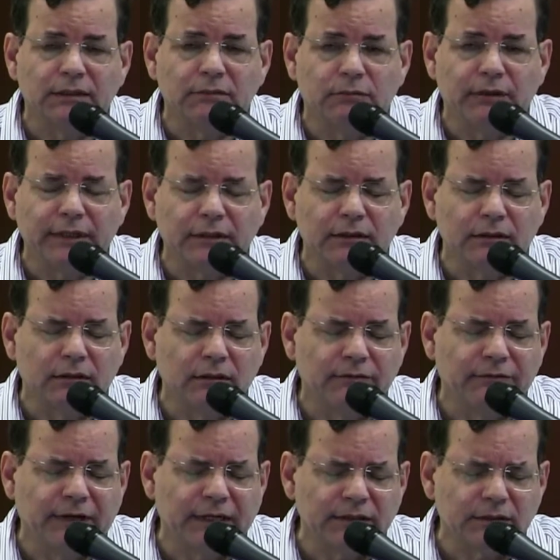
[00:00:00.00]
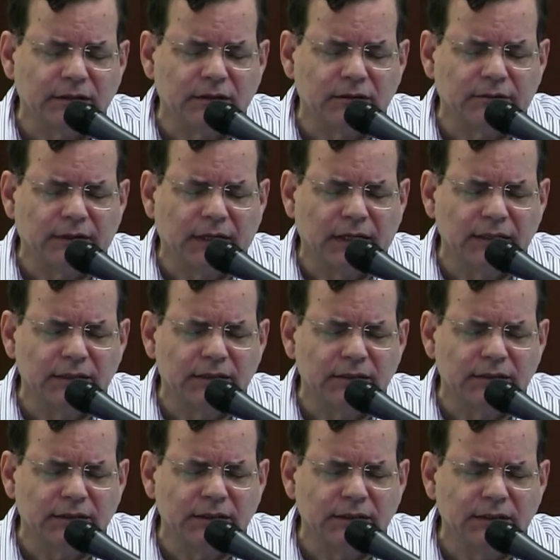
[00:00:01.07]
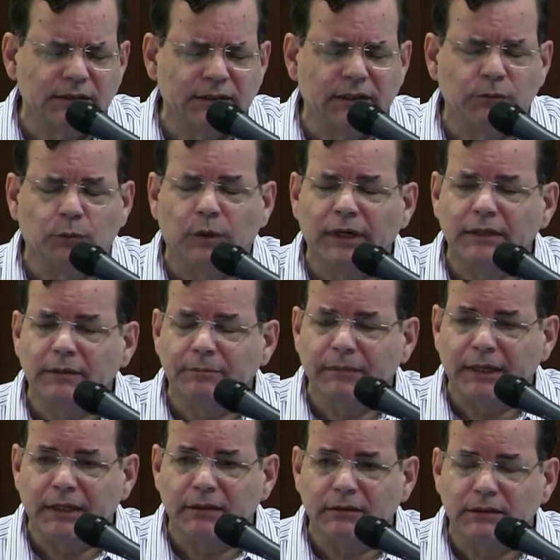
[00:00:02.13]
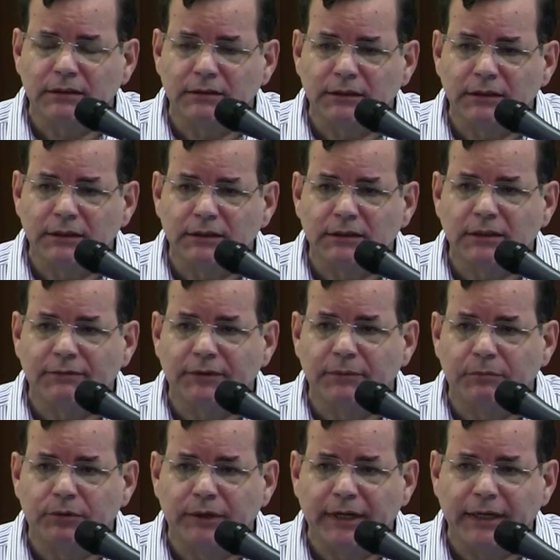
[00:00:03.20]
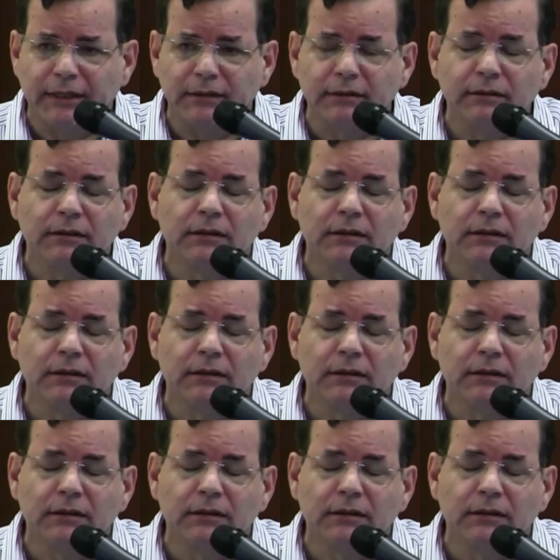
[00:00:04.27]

retinal vascular eye disease and white matter disease of the brain,